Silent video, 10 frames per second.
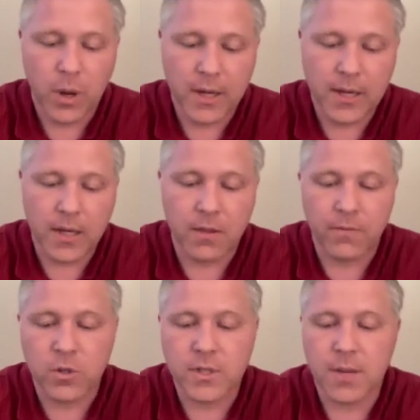by taking the
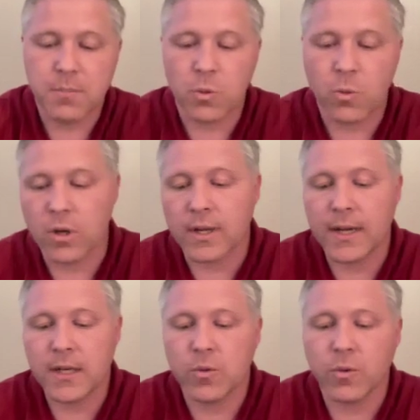first step toward
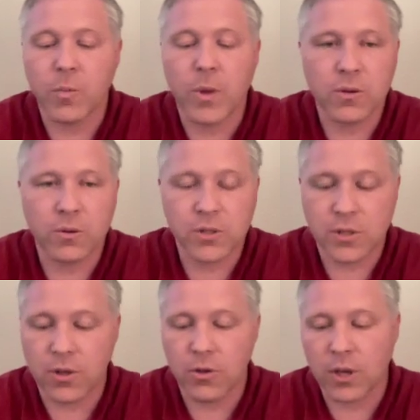connecting with
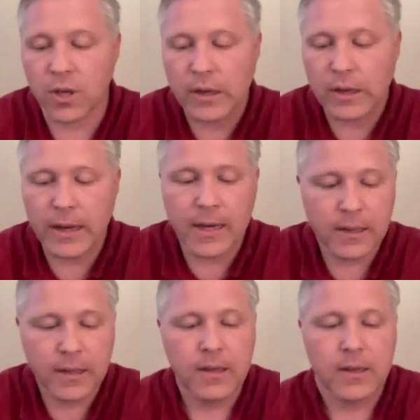mentors you can
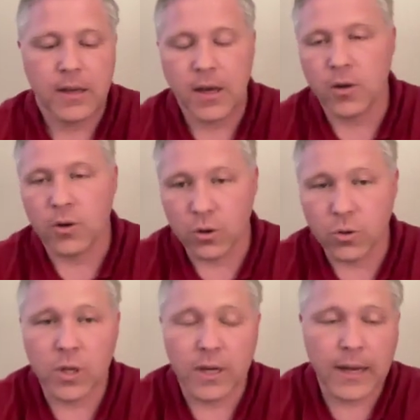guide or
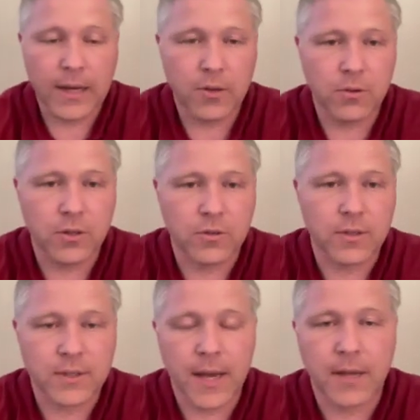who can guide you to
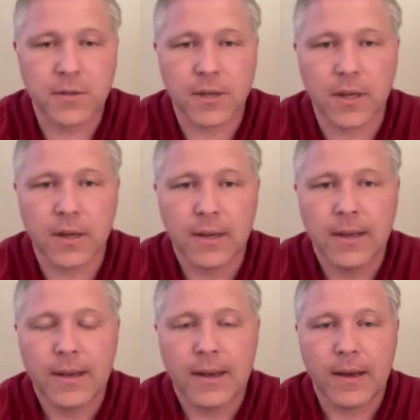success. And
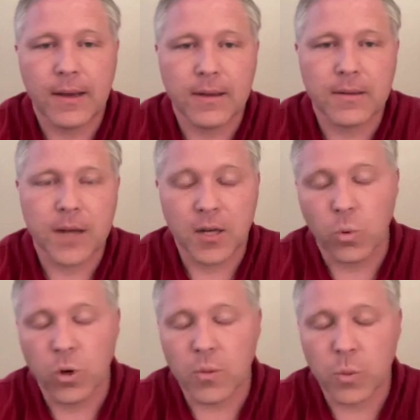
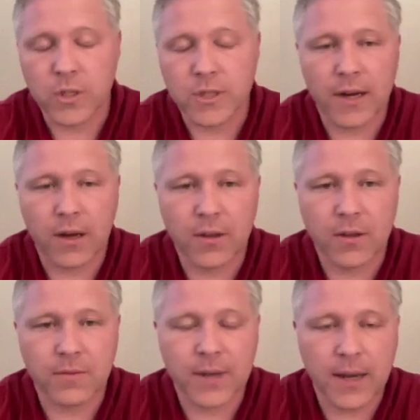Dr. Warren, I appreciate all
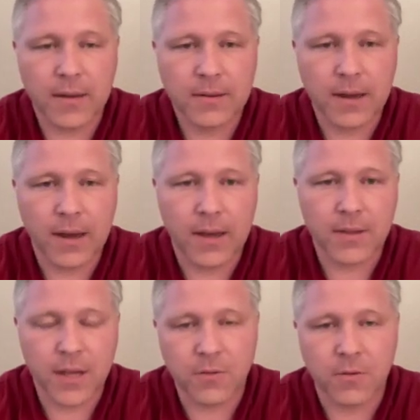that you've done.
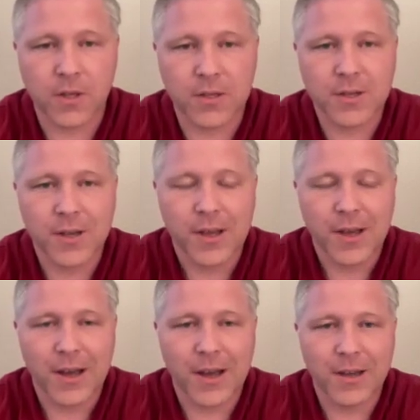Thanks for this
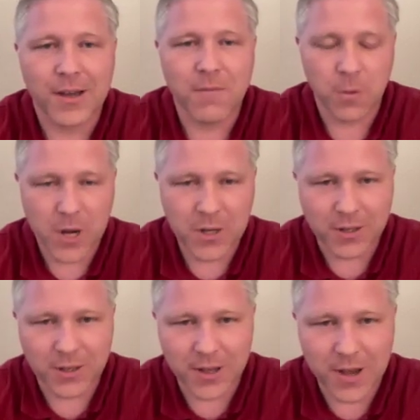
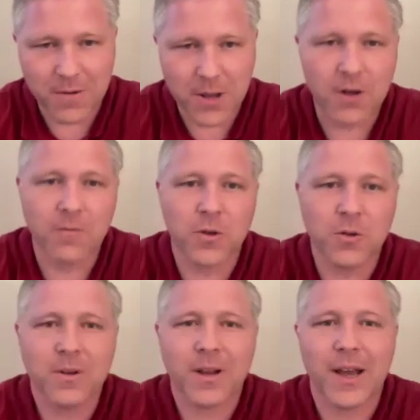informational
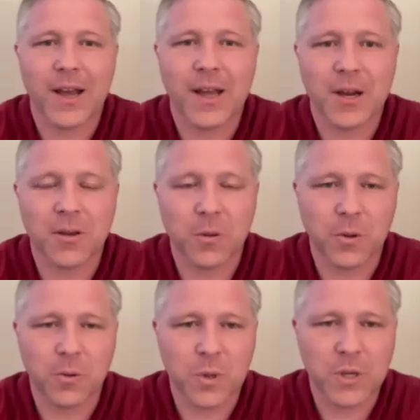interview here that
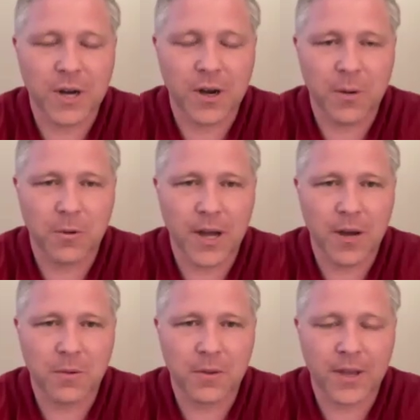we'll be sharing
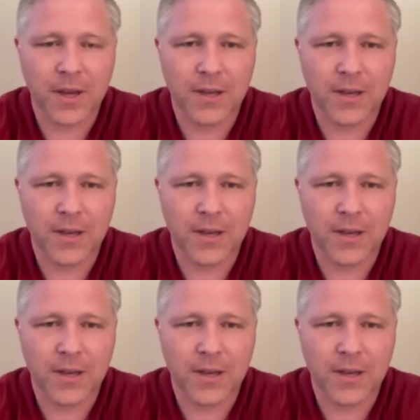out with